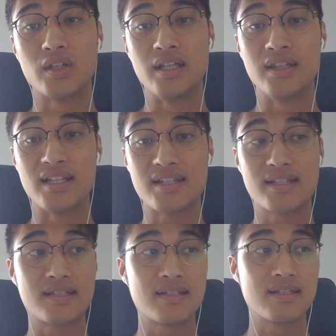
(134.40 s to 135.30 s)
In
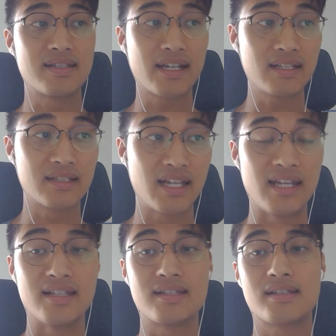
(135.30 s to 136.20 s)
this second
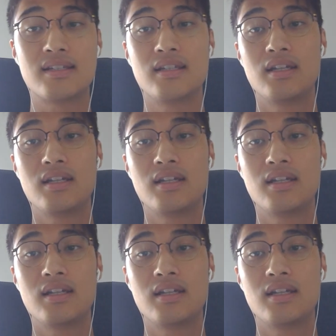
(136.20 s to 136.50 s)
case,